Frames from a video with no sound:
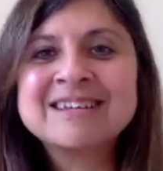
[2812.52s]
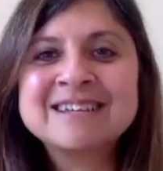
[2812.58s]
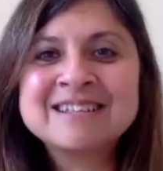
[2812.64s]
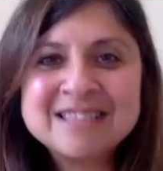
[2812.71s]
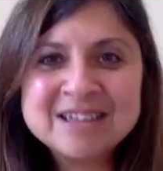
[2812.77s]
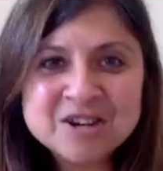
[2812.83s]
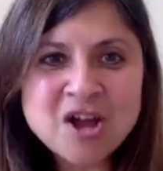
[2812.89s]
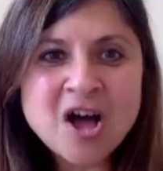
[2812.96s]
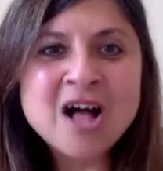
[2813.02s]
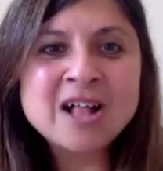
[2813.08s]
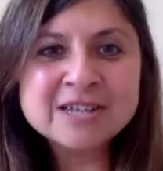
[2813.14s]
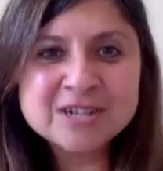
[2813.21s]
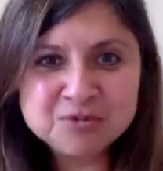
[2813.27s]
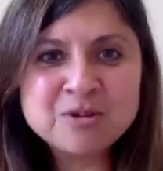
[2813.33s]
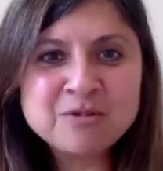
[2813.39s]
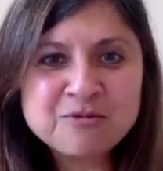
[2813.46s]
the
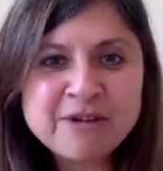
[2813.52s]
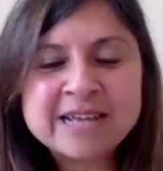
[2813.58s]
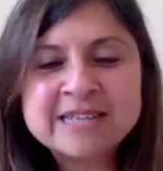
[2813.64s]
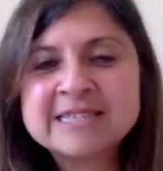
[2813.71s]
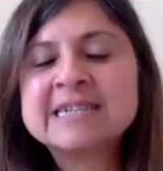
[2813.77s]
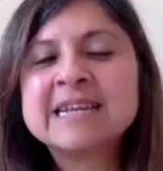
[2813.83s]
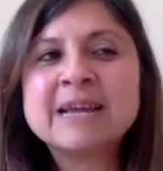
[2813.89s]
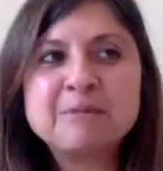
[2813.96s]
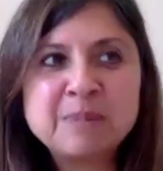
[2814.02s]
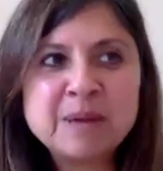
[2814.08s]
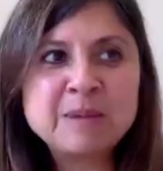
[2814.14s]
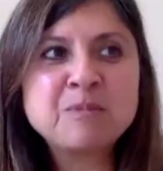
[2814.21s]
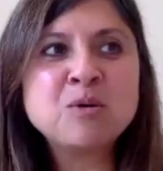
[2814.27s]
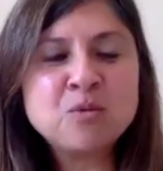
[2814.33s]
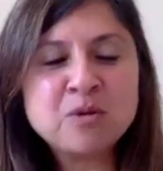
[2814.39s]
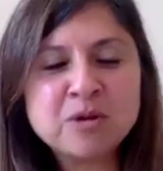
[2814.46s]
knowledge will resonate.
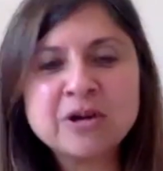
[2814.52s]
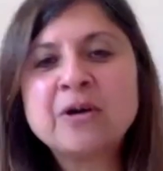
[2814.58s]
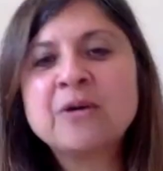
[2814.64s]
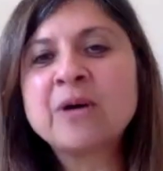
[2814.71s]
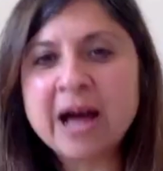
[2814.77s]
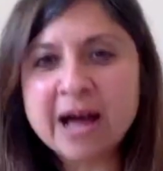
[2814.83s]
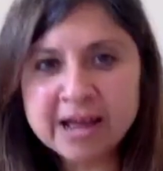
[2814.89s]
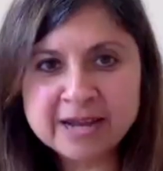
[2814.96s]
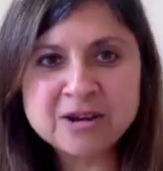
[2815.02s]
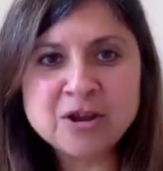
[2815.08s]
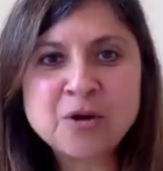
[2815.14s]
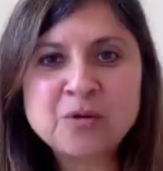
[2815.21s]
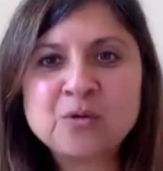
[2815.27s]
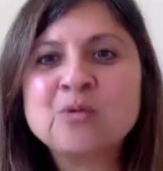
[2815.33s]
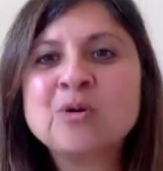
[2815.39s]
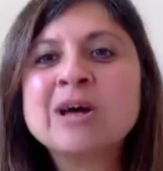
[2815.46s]
People will go, I
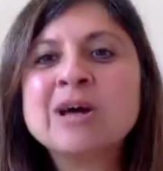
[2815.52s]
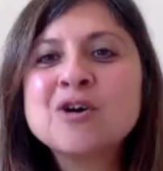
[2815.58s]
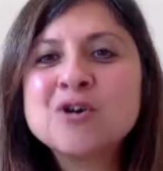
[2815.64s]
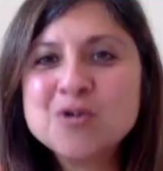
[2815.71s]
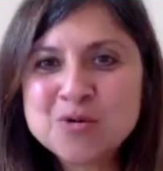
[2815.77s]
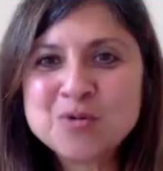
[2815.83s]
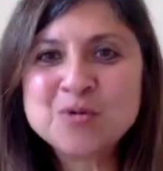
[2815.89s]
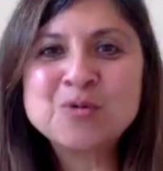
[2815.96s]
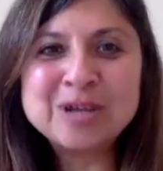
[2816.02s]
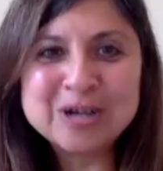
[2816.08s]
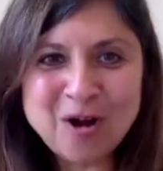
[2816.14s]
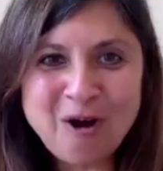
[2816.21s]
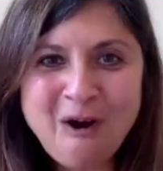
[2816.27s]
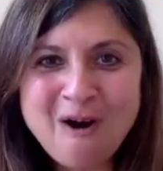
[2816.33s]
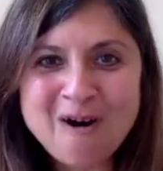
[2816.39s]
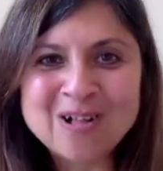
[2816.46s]
know who to
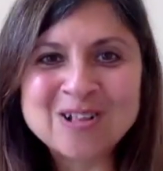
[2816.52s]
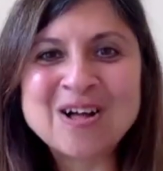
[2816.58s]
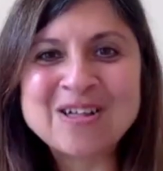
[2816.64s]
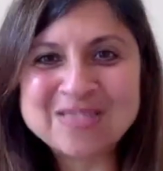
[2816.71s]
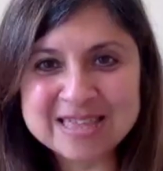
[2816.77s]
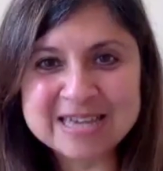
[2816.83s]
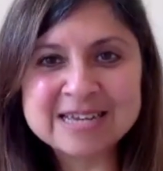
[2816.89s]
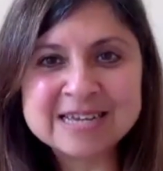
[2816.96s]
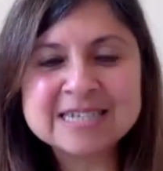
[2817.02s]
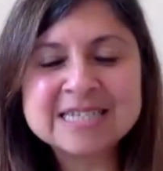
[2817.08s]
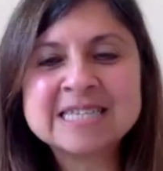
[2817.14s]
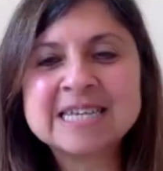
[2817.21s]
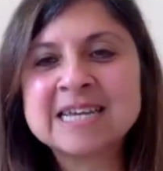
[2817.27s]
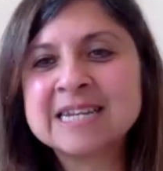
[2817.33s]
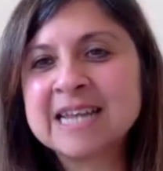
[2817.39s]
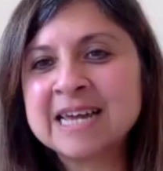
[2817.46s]
call on this.
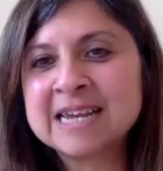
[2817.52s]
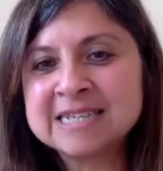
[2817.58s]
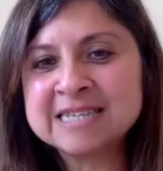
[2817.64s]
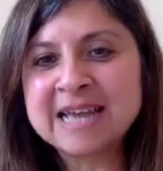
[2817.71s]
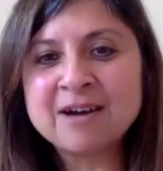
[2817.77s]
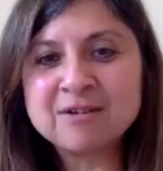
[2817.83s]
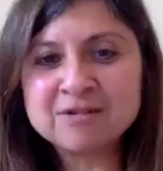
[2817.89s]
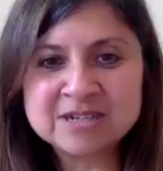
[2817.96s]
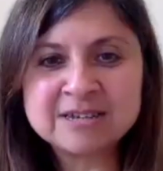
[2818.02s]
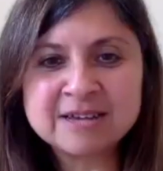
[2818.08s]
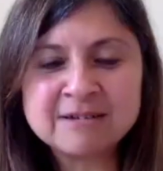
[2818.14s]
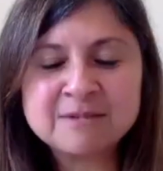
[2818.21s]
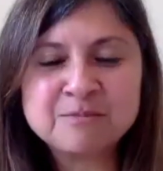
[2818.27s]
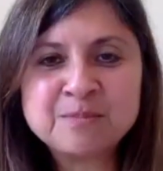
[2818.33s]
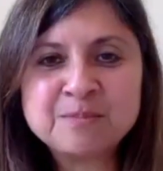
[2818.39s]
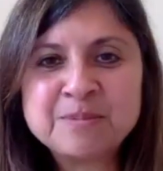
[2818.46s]
And that is how
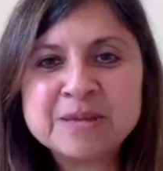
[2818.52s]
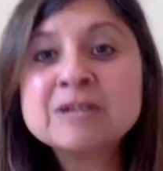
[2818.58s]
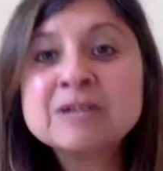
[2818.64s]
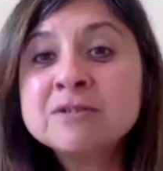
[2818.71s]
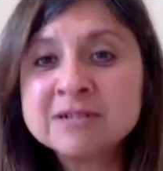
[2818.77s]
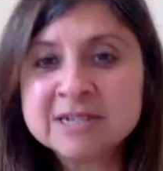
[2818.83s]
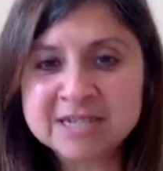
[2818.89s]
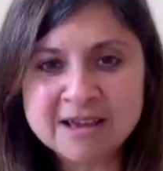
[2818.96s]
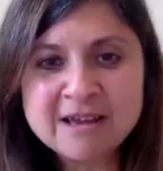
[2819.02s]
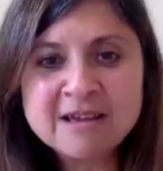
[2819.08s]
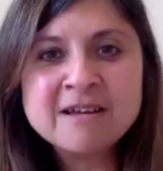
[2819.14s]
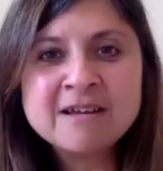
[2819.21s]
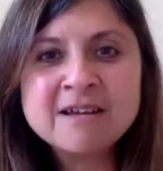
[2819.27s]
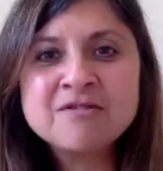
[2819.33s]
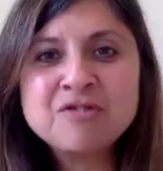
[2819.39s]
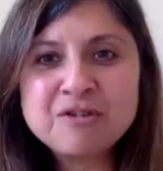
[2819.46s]
to build
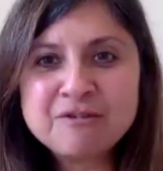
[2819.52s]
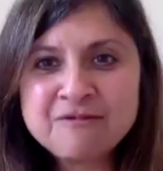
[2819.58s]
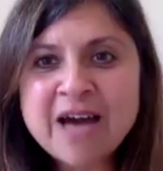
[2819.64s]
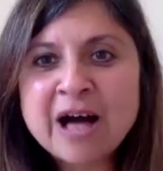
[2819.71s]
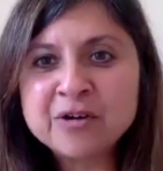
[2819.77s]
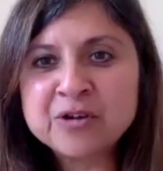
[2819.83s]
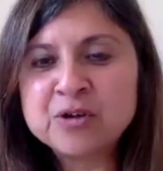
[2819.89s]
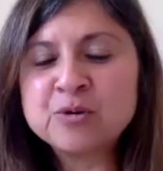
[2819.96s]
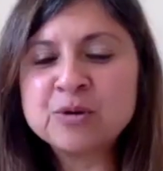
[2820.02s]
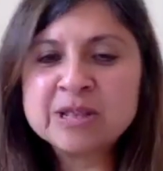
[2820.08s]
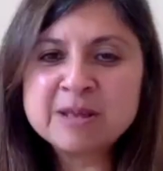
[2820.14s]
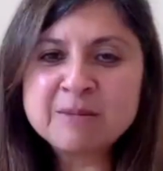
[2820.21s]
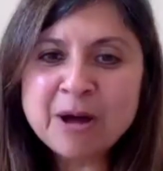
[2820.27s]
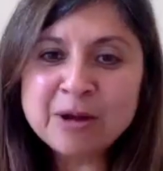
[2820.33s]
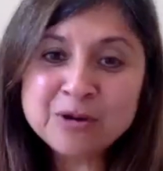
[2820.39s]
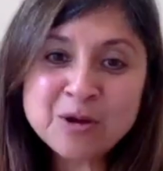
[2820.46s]
the value. It's
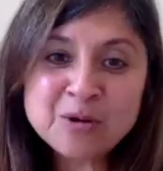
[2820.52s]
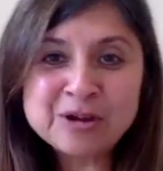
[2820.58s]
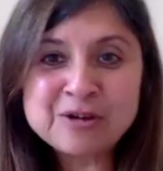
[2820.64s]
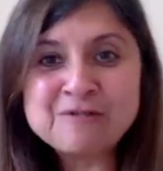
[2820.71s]
about knowing your